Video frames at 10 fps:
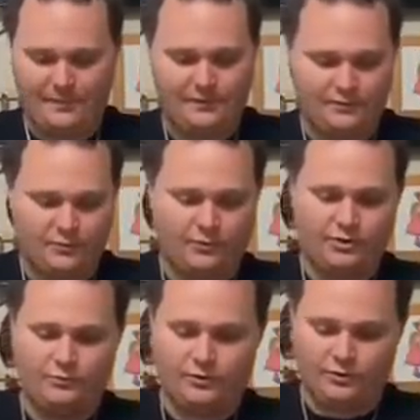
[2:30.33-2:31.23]
So what
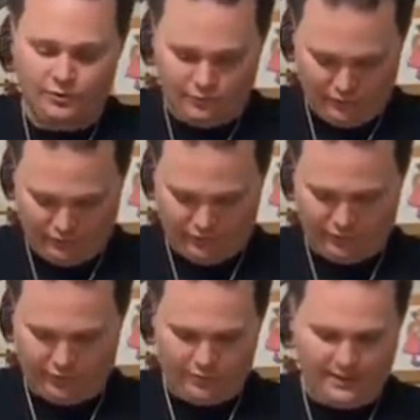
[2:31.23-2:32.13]
you want to do is you
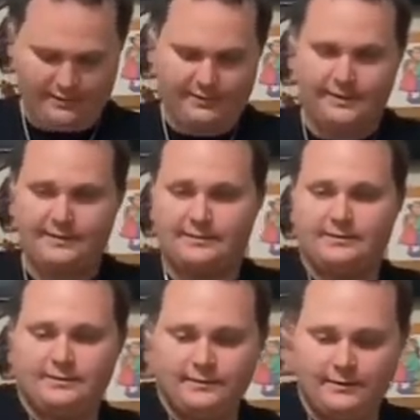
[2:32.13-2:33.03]
just go like
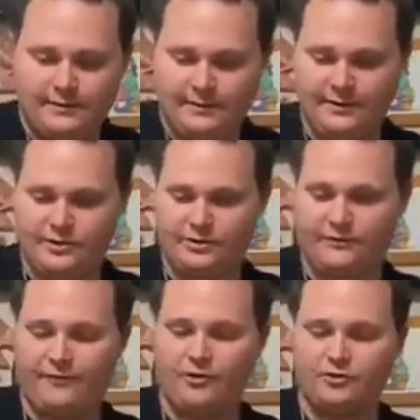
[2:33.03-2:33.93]
this, get your
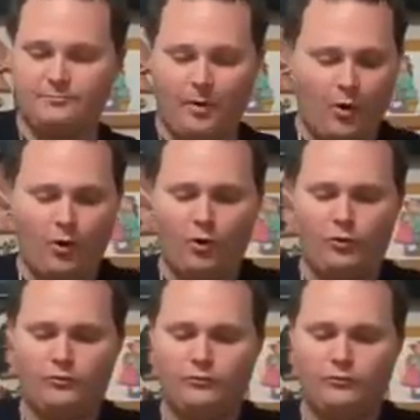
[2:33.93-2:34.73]
first bowl,